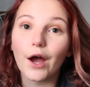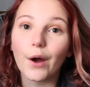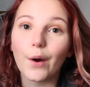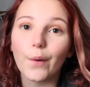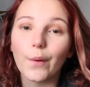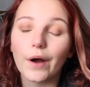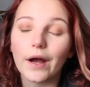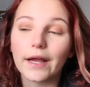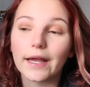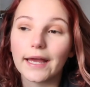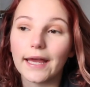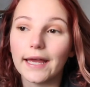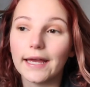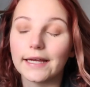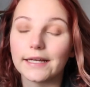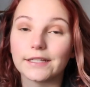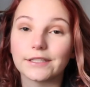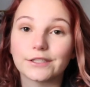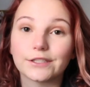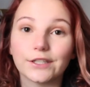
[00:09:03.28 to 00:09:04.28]

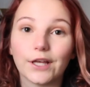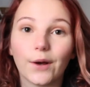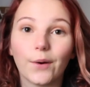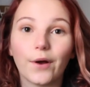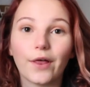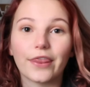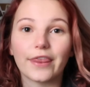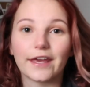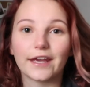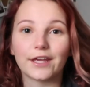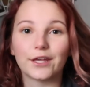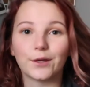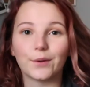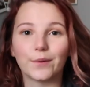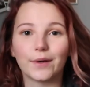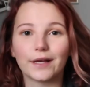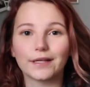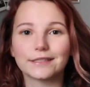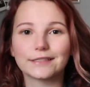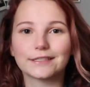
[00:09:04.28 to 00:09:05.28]
Okay, so thank
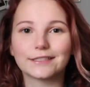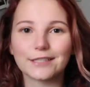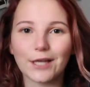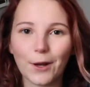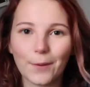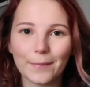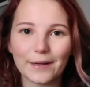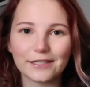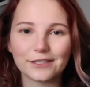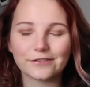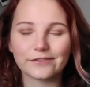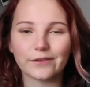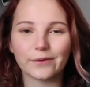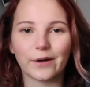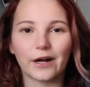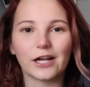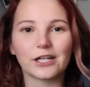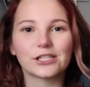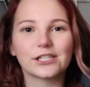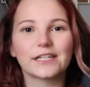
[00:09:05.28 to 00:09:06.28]
you so much for
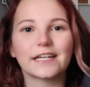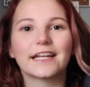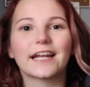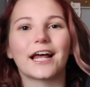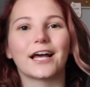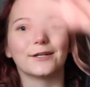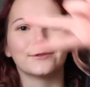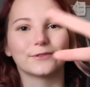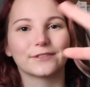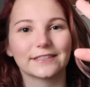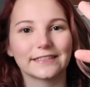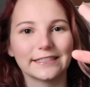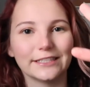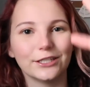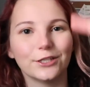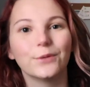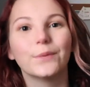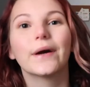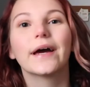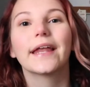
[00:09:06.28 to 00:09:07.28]
watching and I will see
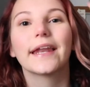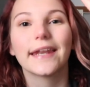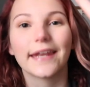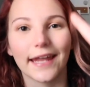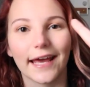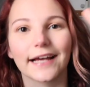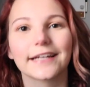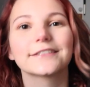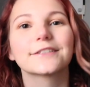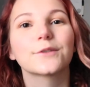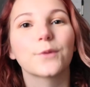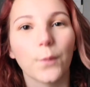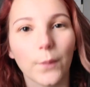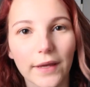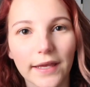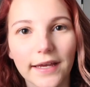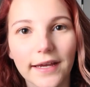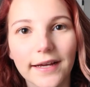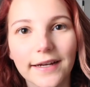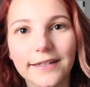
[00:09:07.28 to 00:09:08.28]
you next
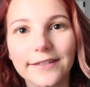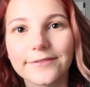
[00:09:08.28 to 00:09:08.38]
week.